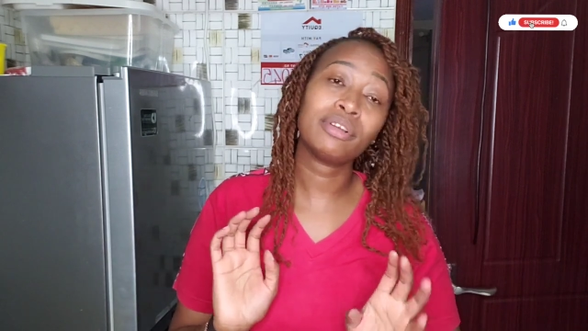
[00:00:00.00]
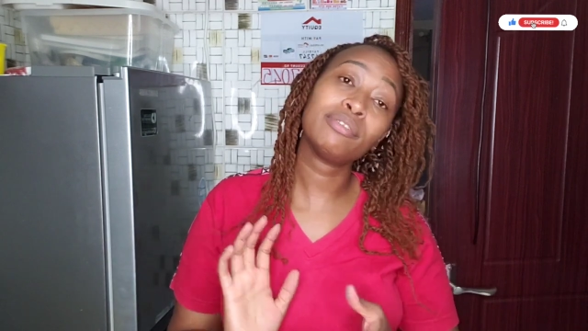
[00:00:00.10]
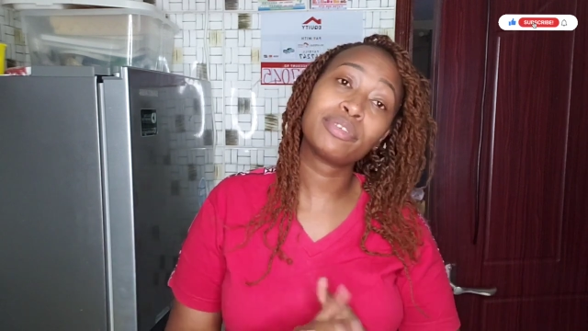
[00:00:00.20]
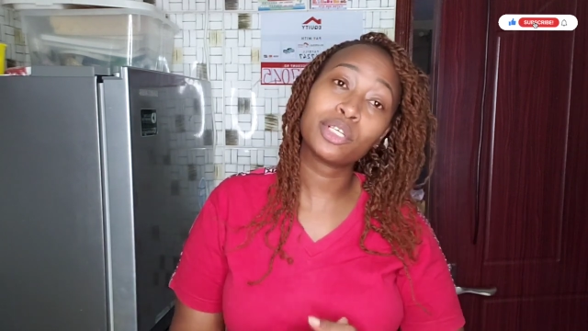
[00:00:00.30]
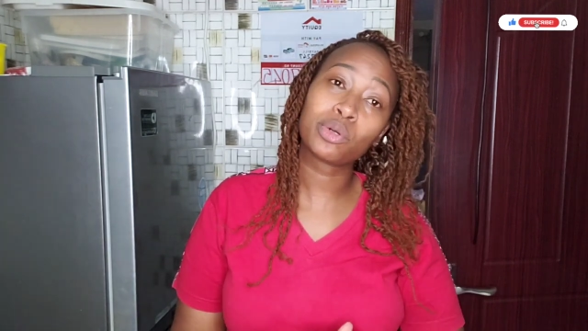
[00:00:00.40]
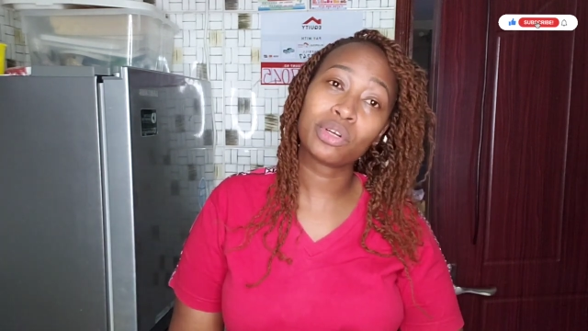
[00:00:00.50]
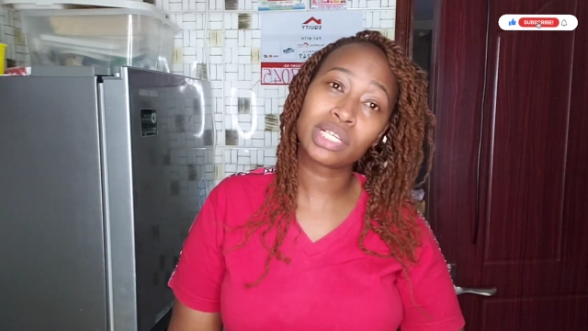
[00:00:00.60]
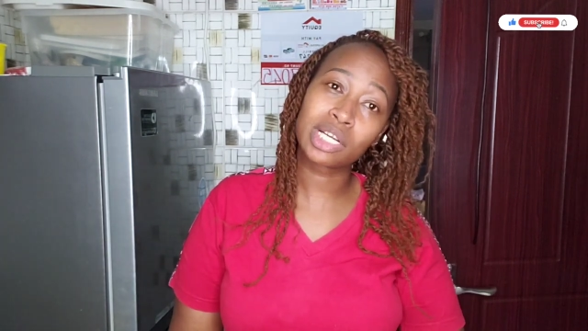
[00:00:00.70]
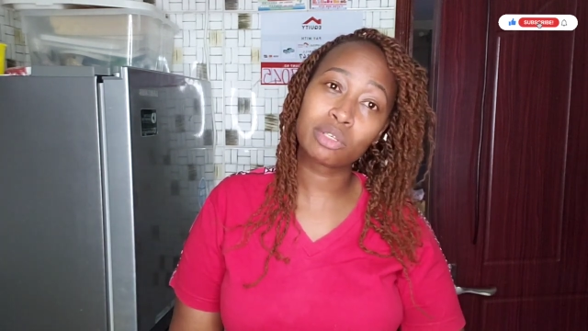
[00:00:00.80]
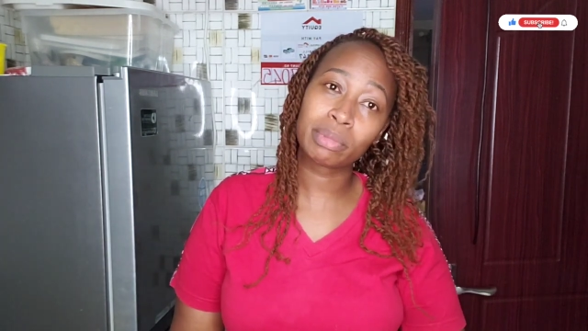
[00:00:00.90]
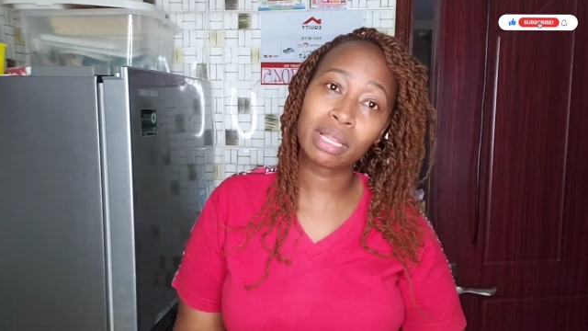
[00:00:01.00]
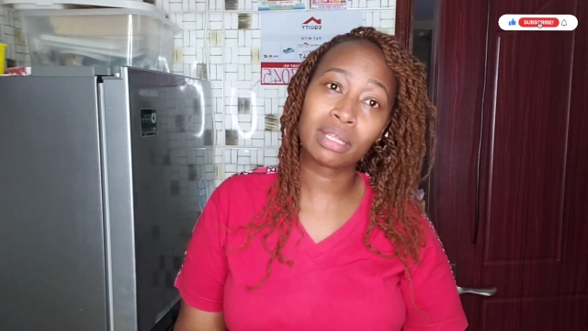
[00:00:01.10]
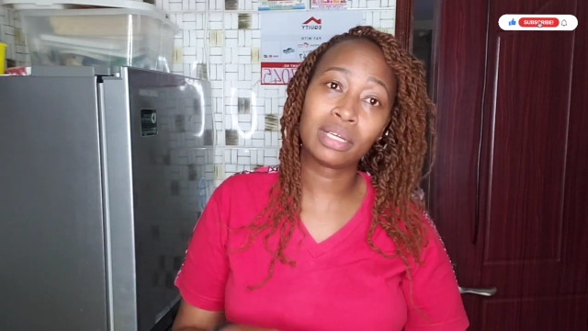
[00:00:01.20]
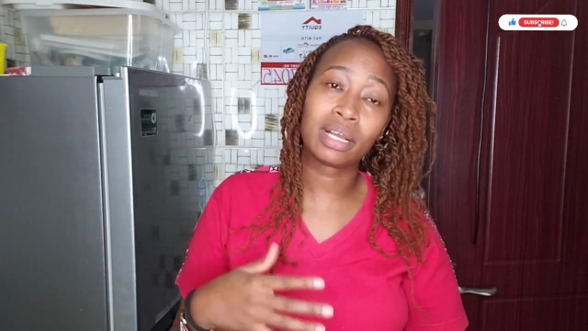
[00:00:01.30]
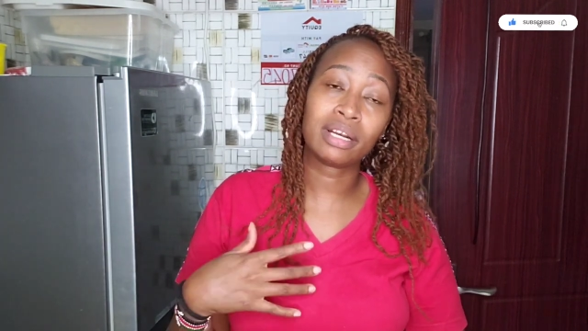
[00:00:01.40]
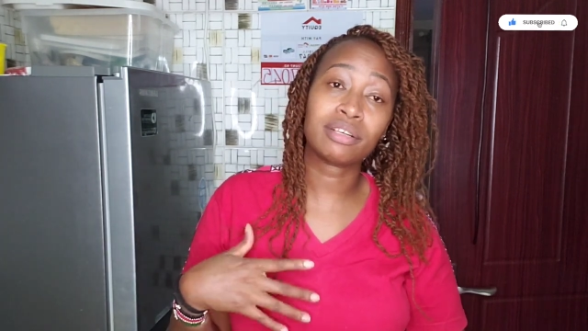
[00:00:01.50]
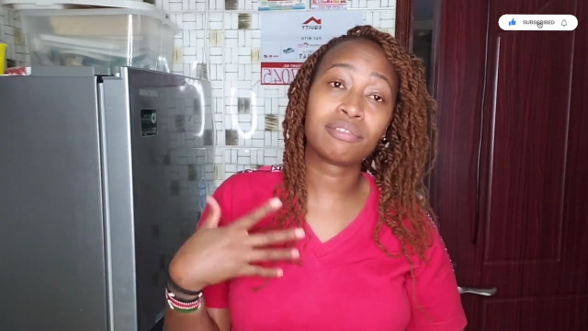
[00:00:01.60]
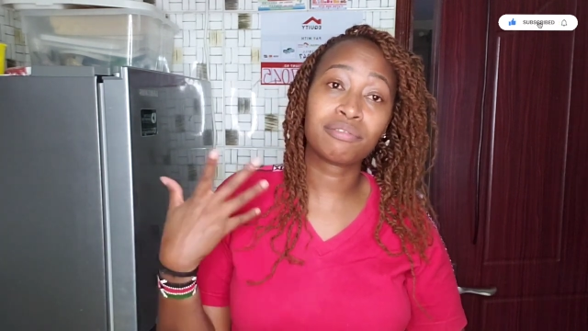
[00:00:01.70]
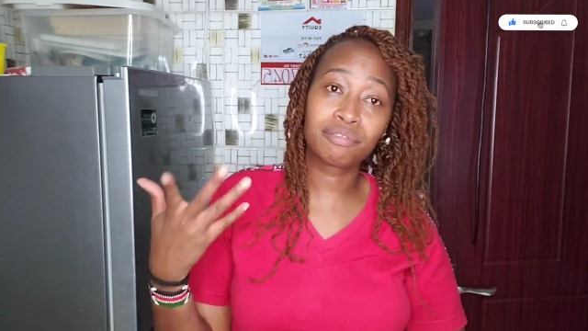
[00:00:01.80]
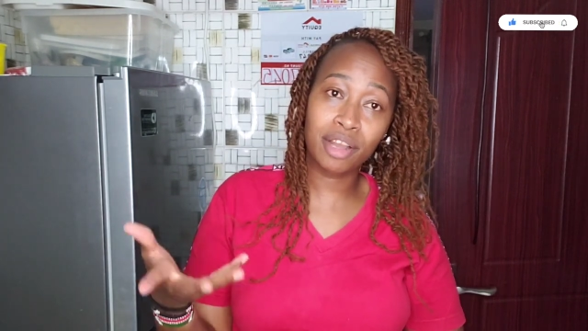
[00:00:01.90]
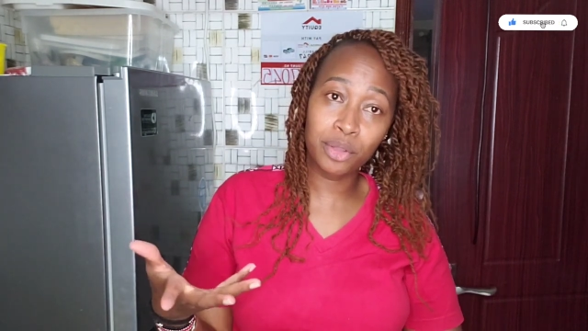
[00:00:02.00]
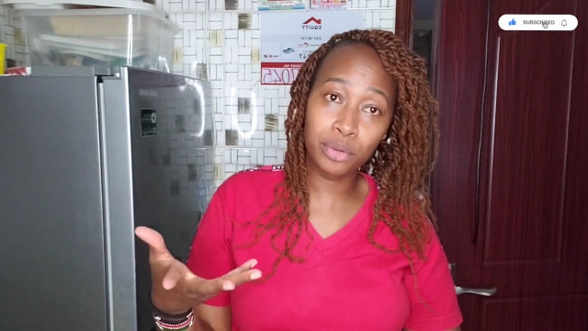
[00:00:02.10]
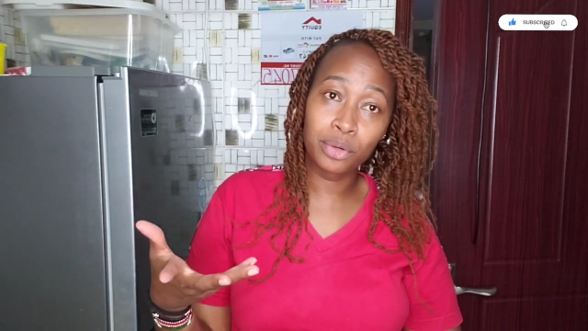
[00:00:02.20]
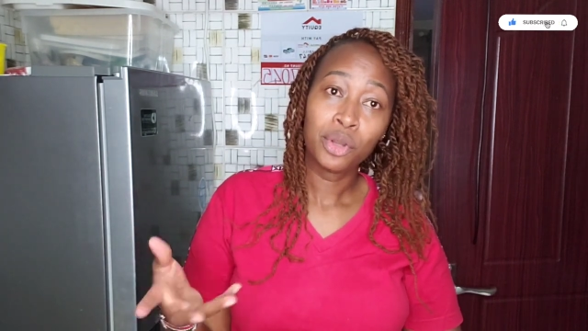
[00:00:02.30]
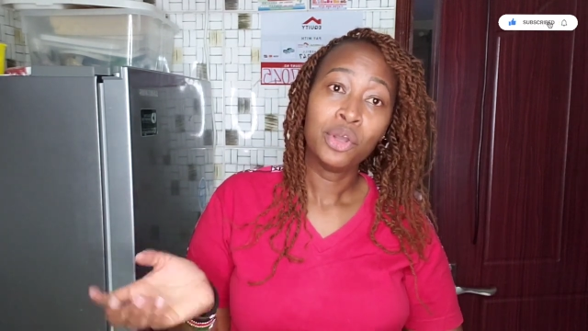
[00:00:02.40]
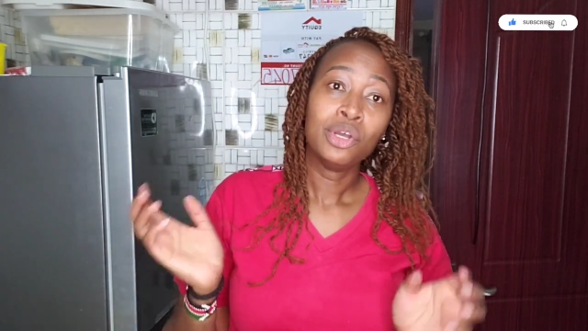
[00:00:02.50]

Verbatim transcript: feel free to contact me and then I can refer you